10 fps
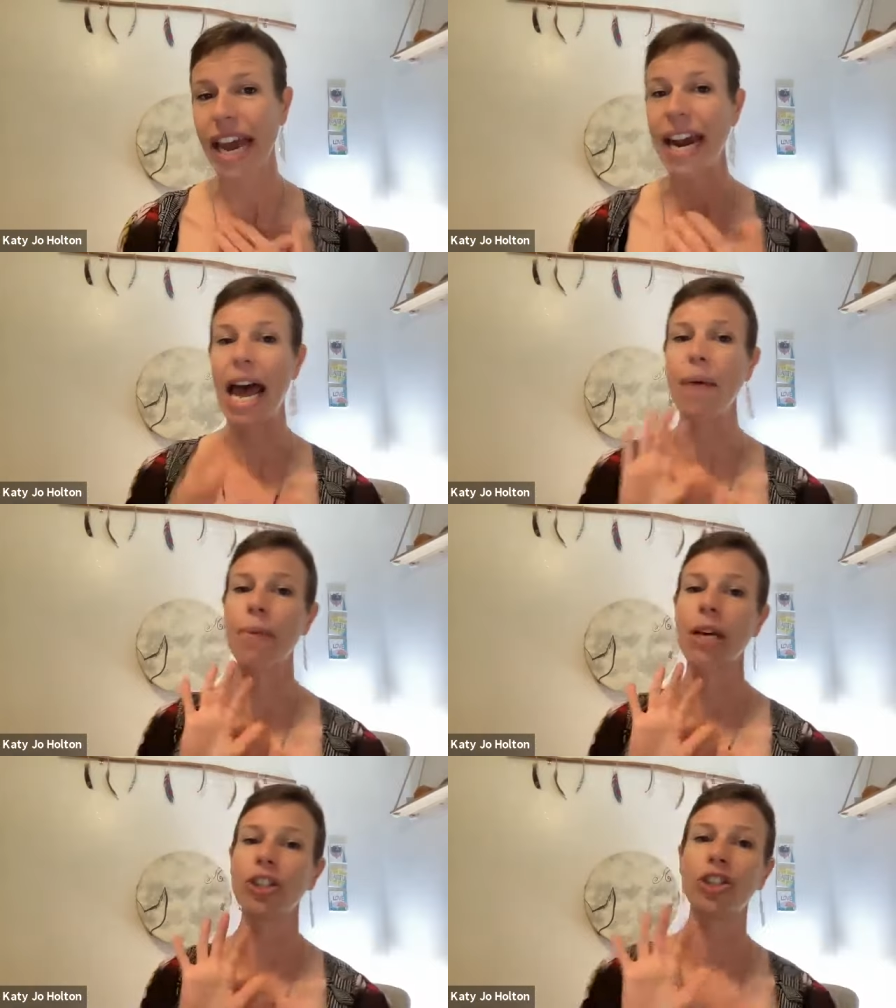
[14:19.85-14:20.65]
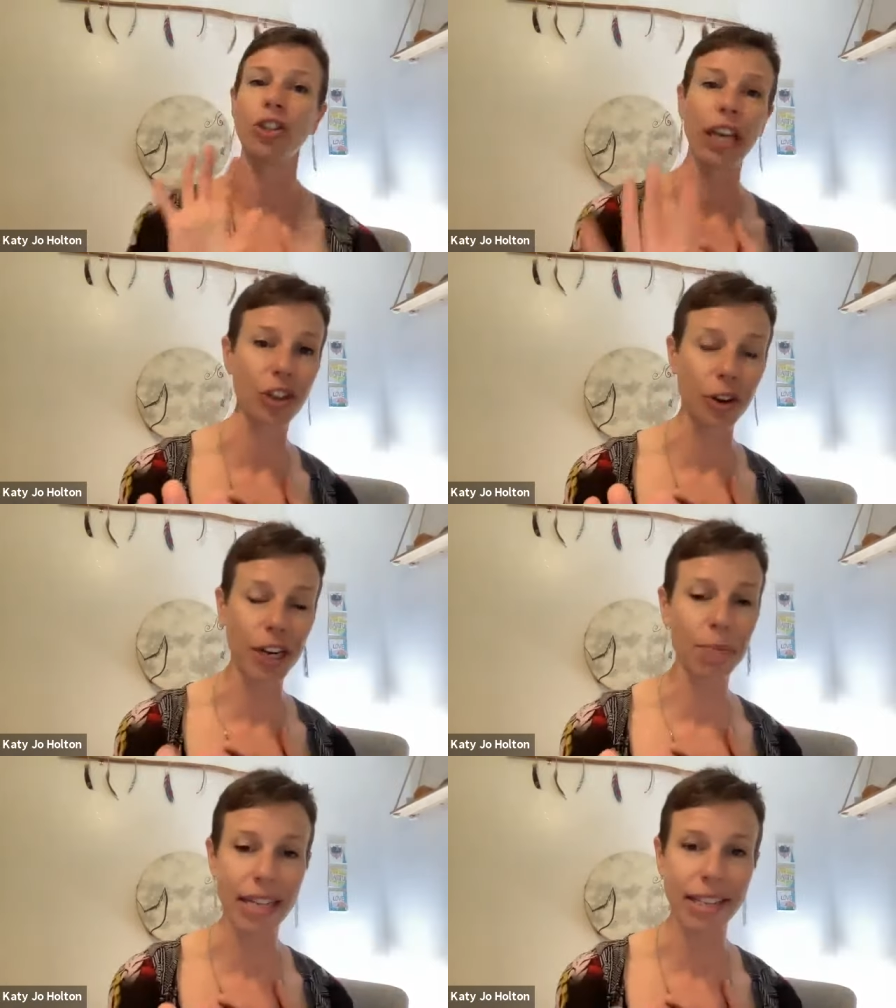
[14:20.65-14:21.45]
and i'm
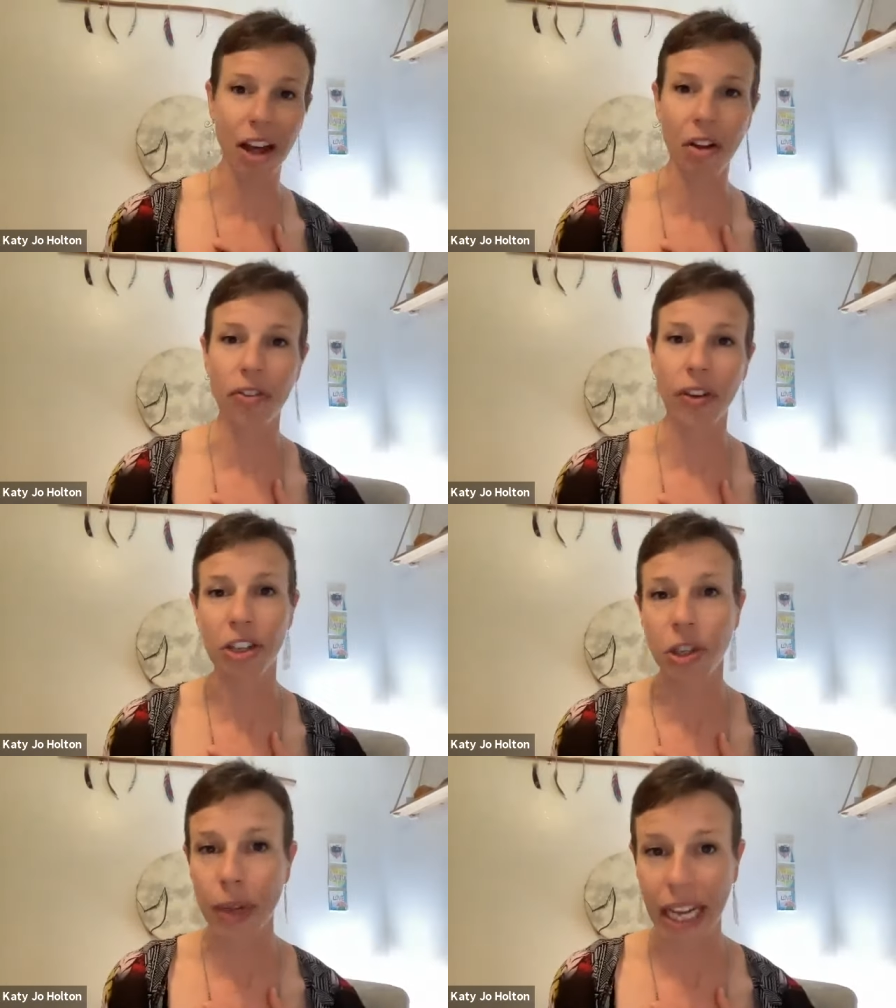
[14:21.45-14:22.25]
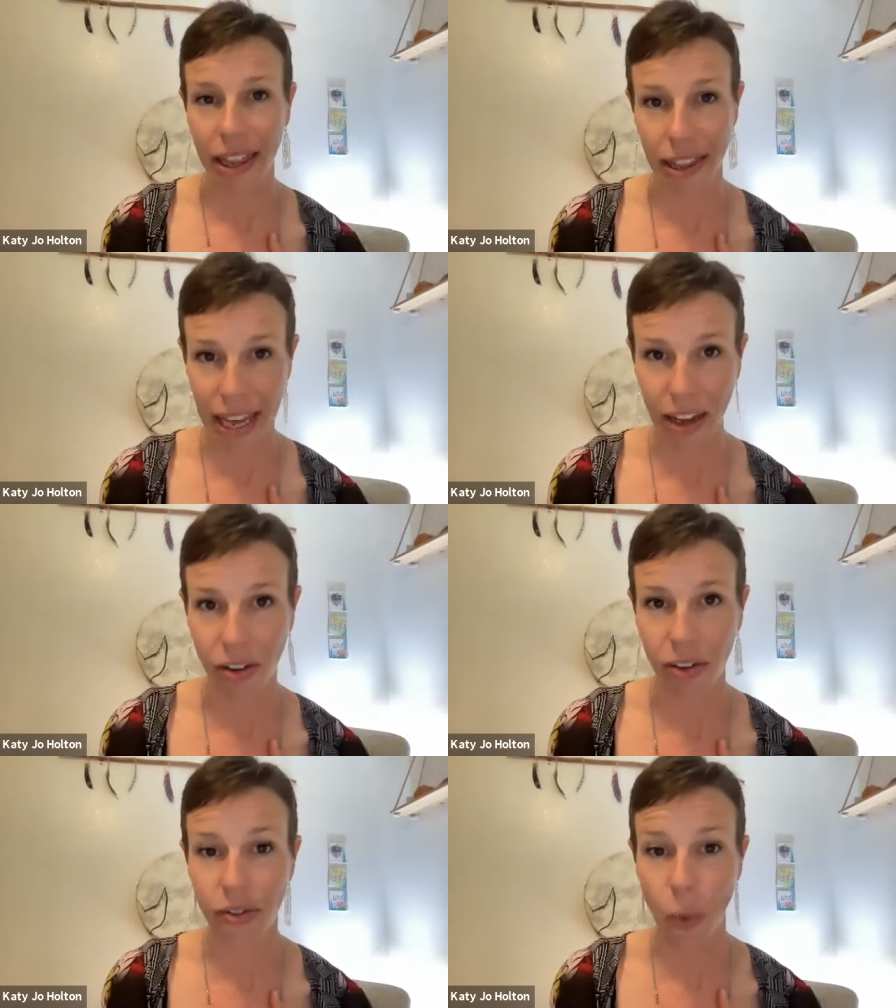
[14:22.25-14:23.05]
exerting myself and doing a
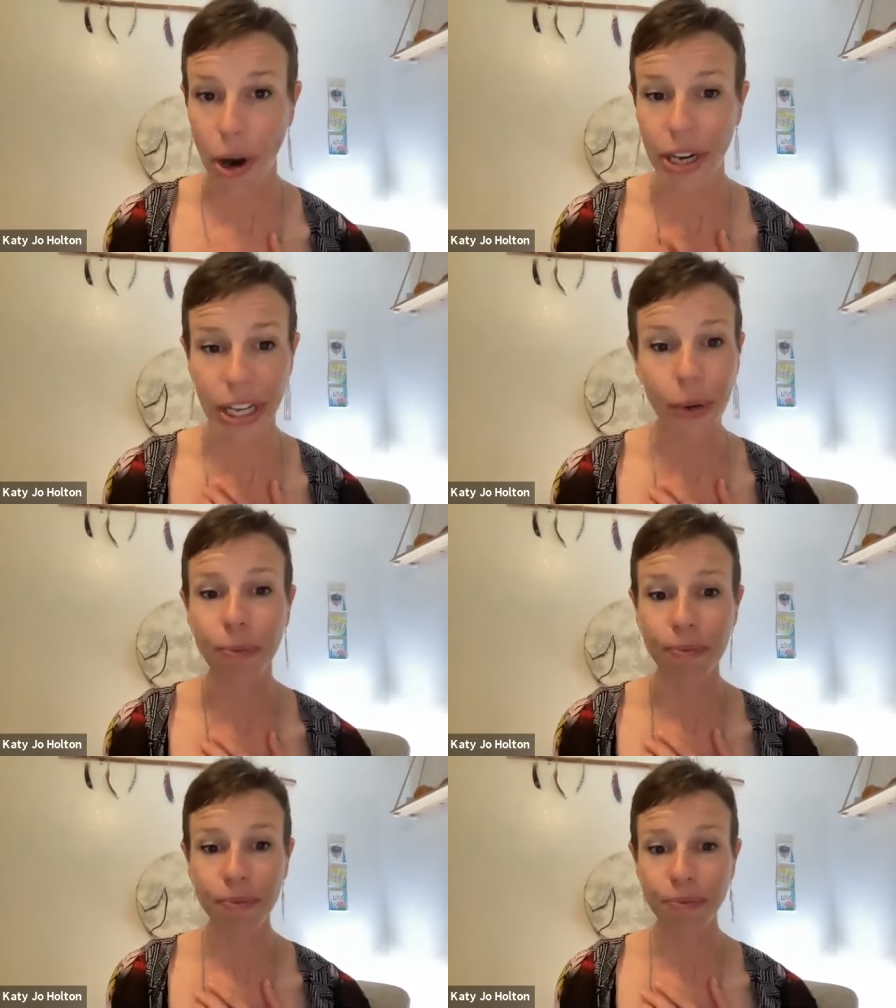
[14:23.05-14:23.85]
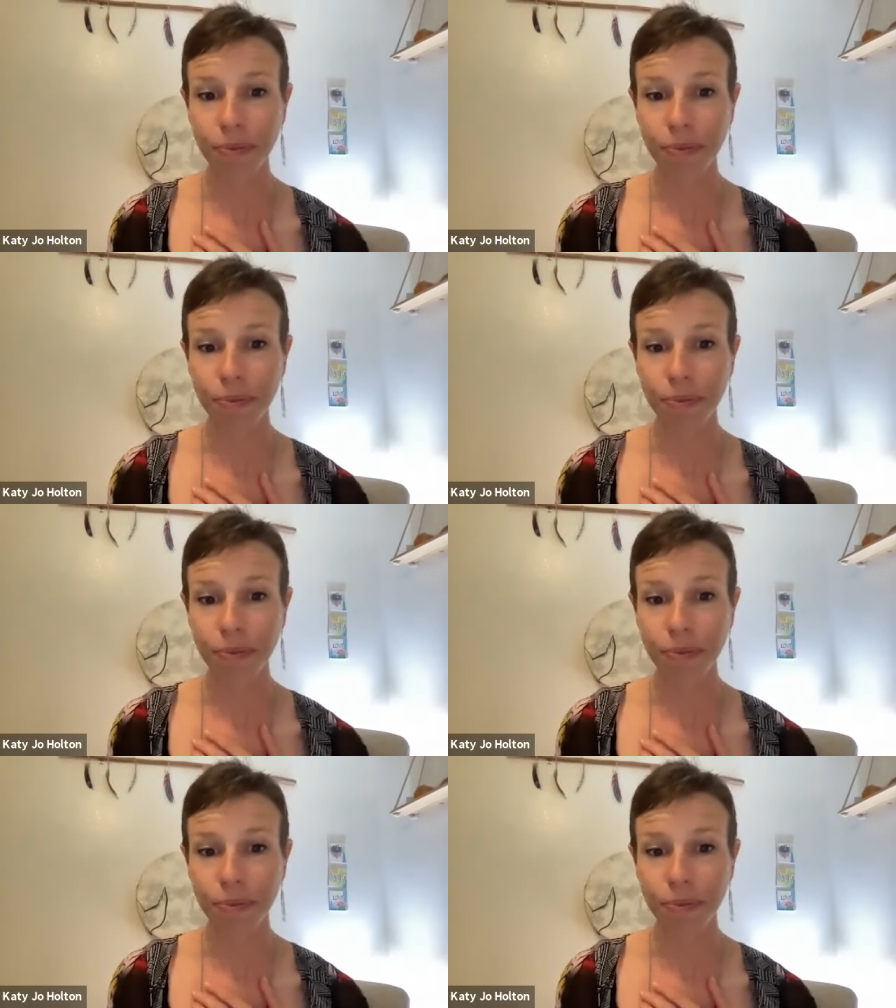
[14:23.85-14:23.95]
thing for you